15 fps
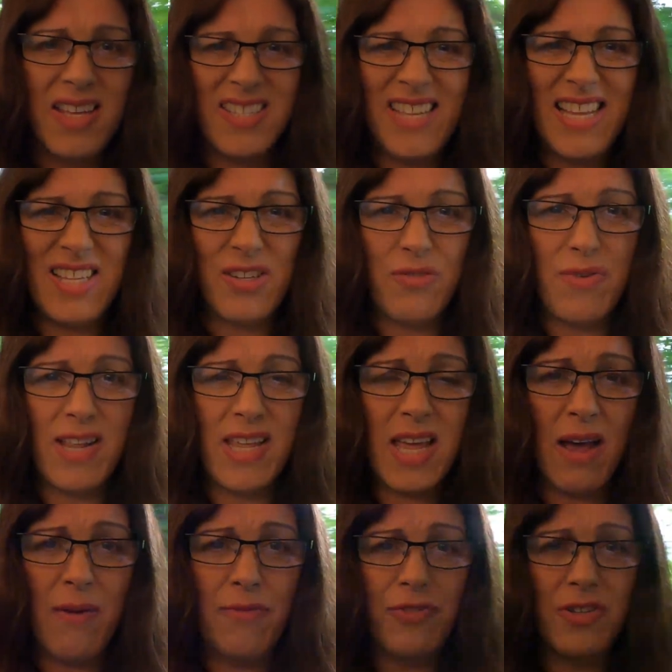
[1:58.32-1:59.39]
Seats are really
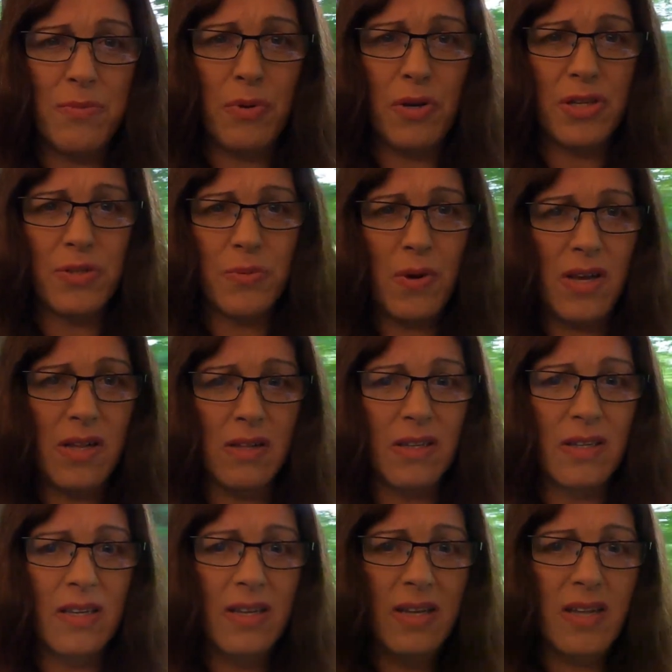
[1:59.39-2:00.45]
comfortable as well.
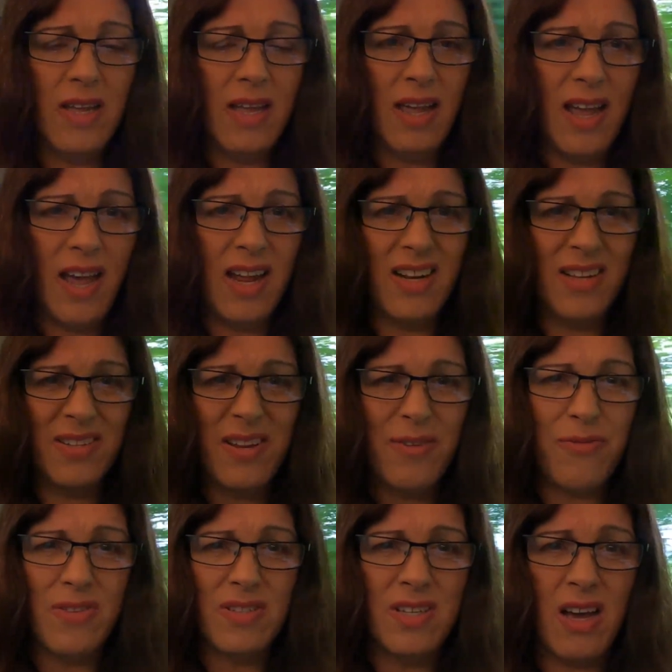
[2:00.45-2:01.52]
They're a
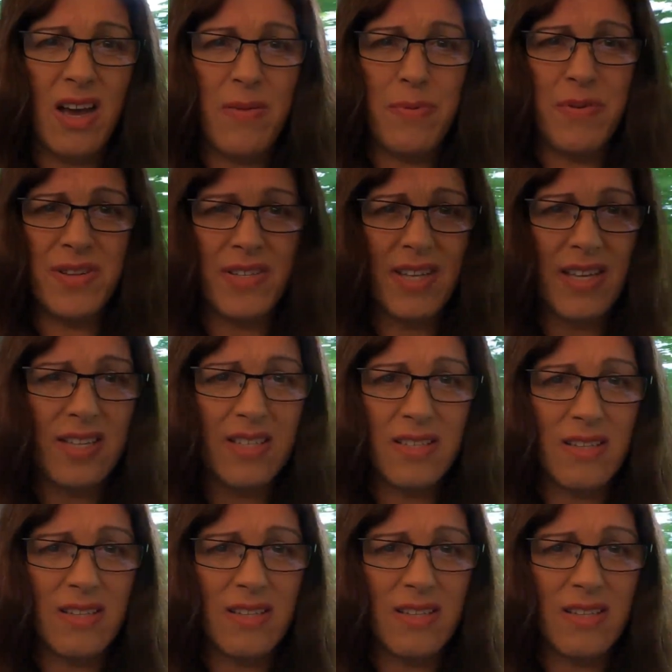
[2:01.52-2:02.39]
different type of seats